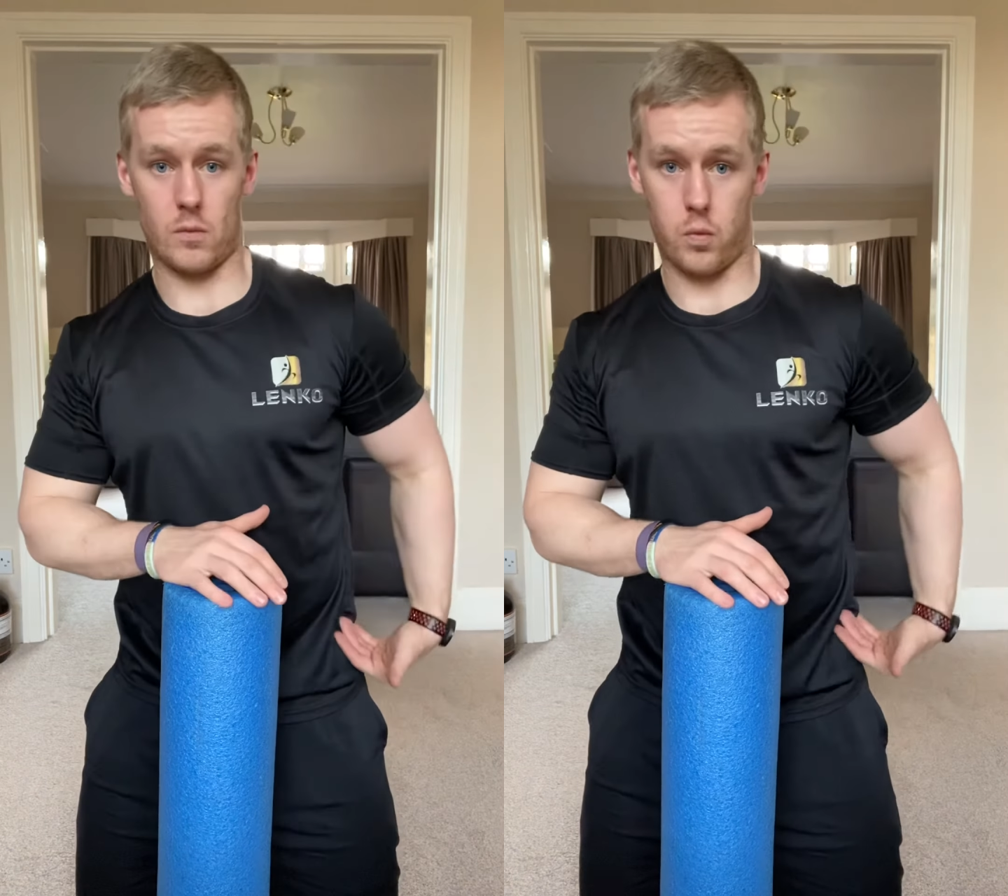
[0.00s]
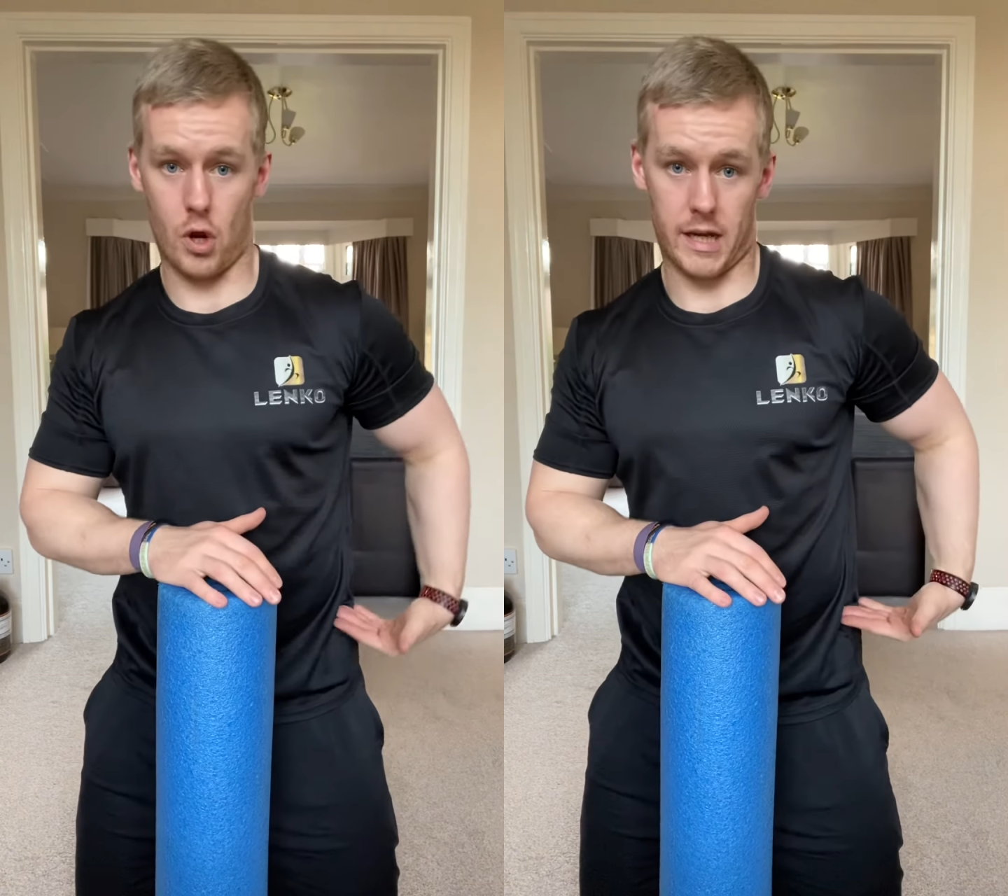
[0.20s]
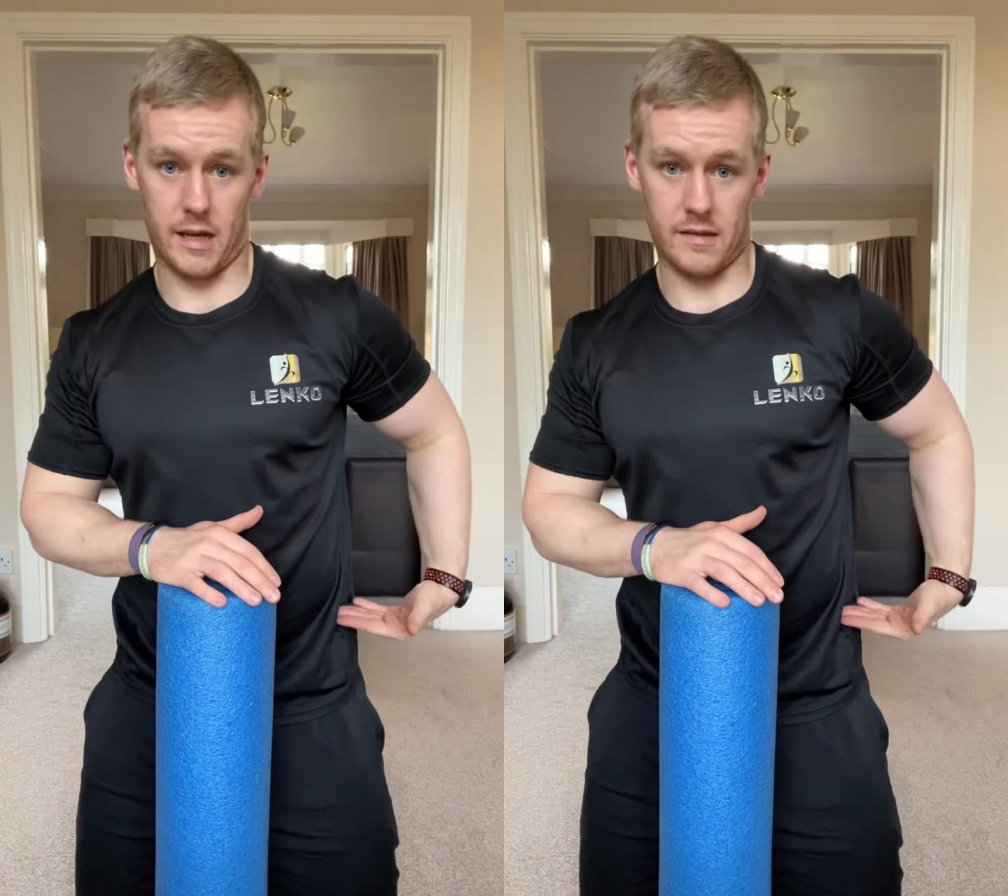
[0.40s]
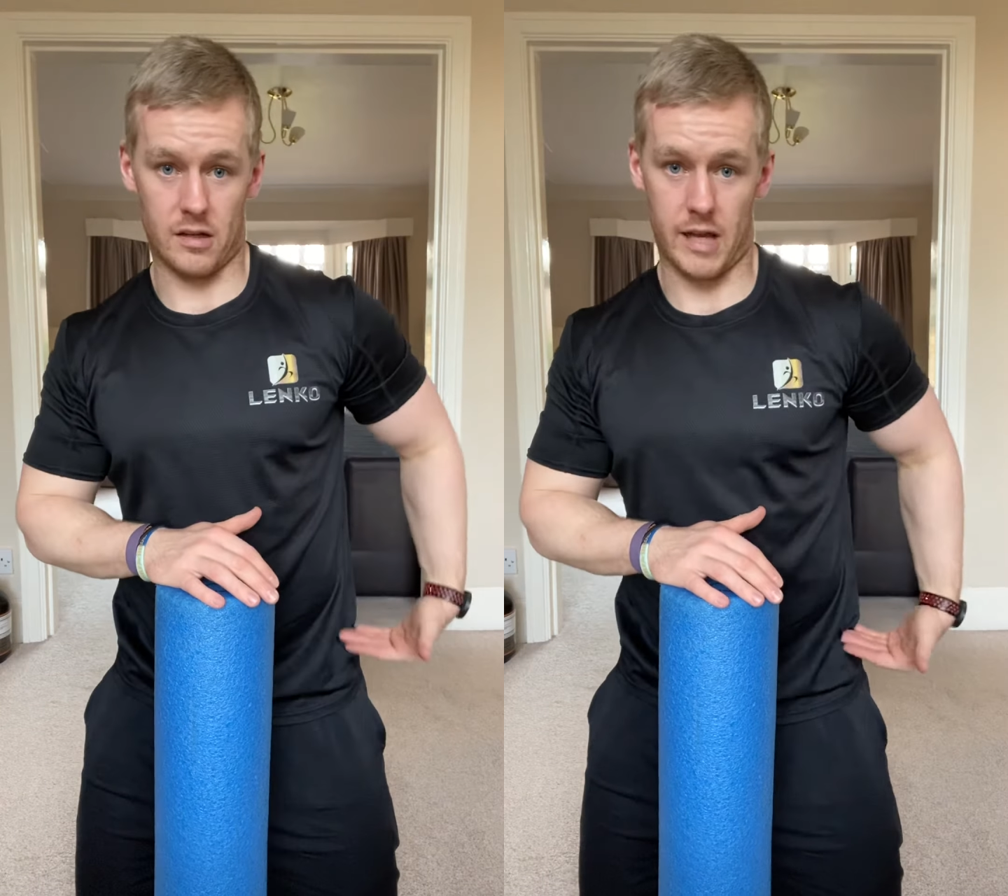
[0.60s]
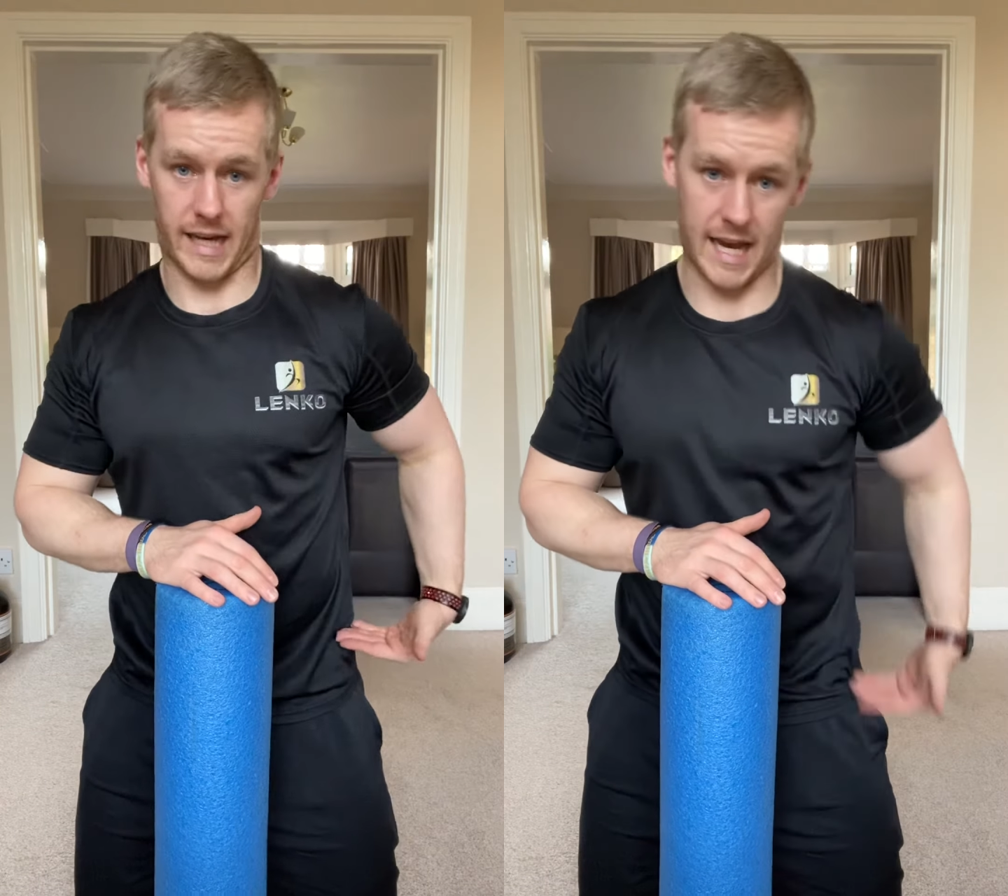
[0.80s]
working so
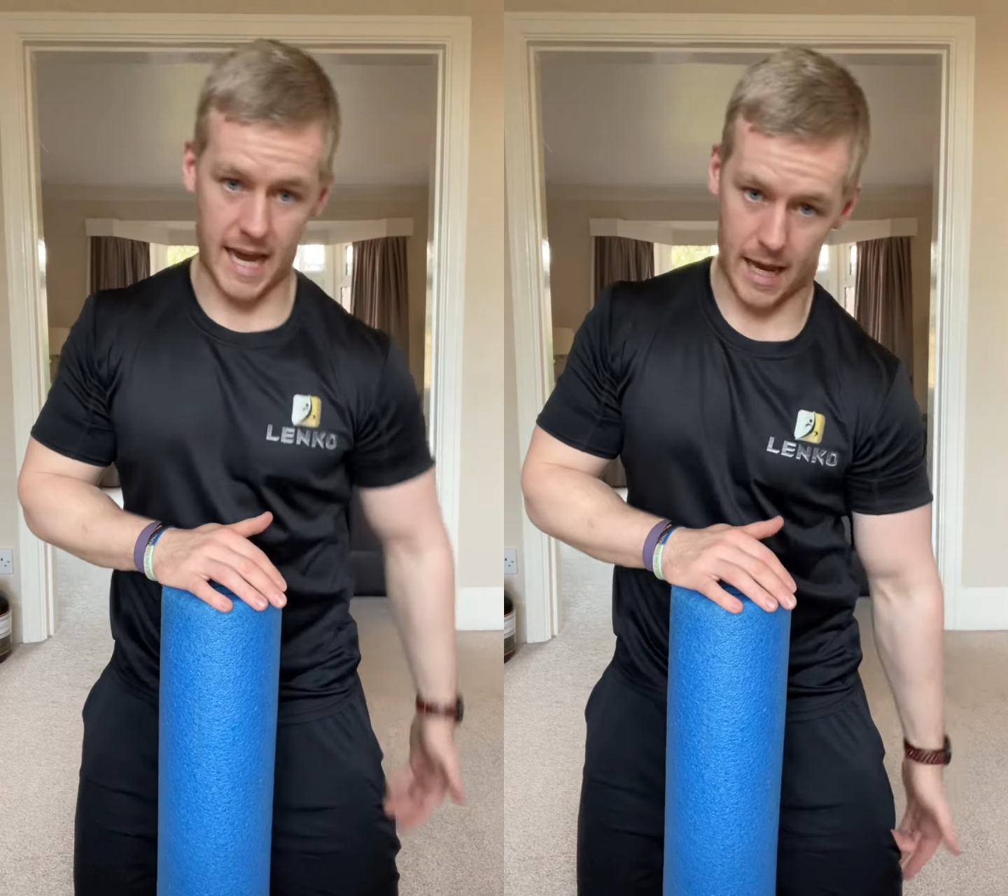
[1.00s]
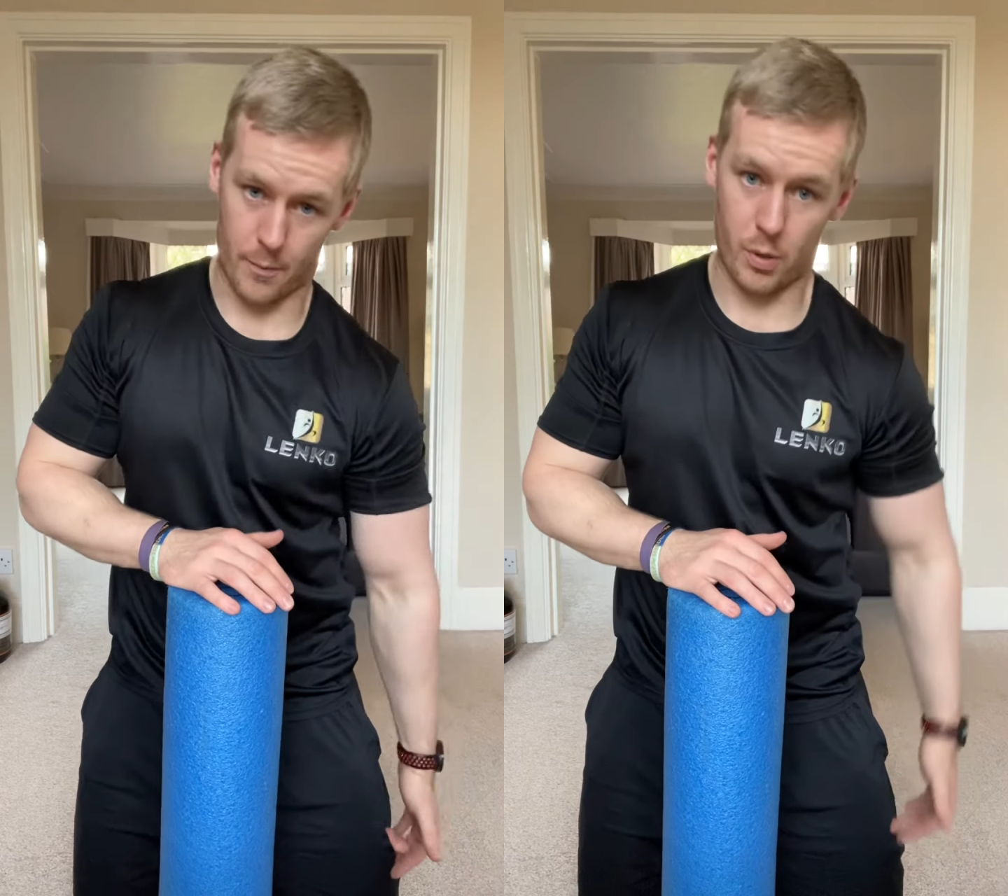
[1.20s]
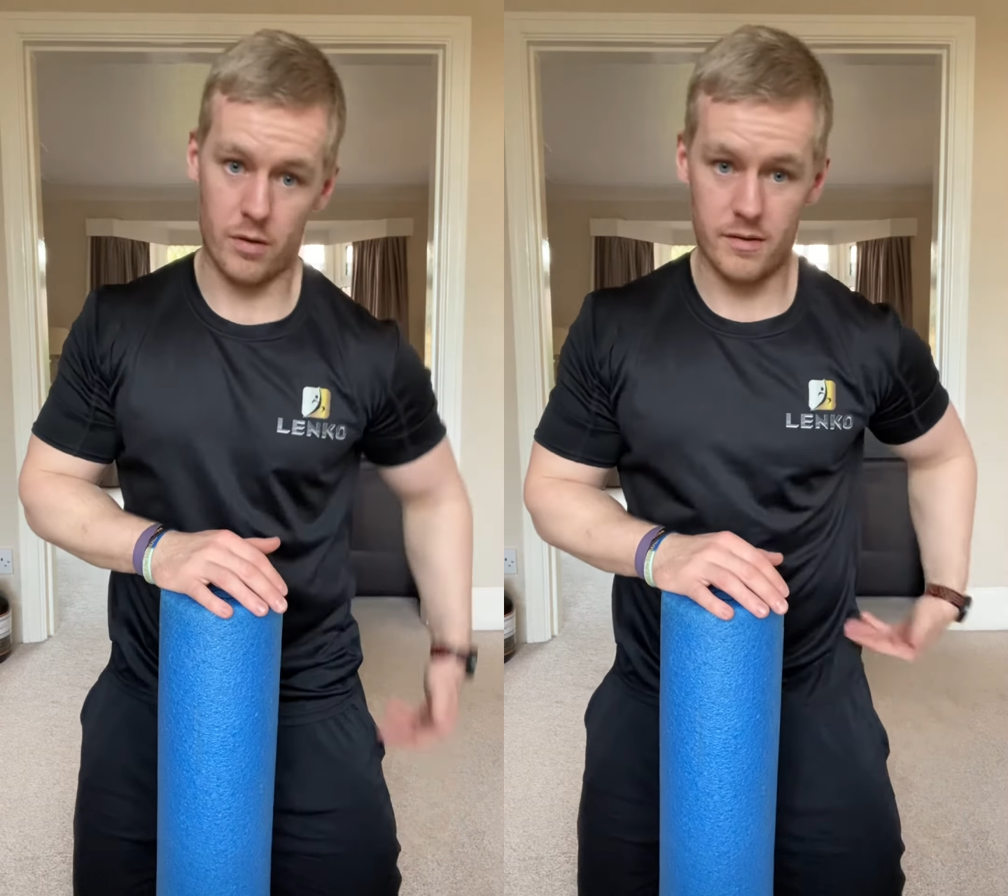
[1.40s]
like hip